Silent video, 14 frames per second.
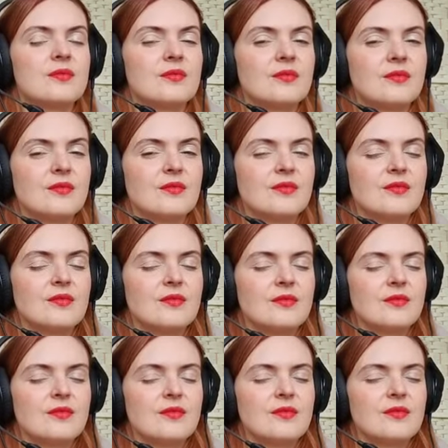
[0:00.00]

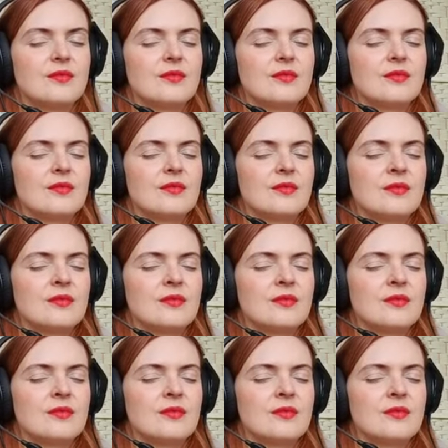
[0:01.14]
Nothing is said.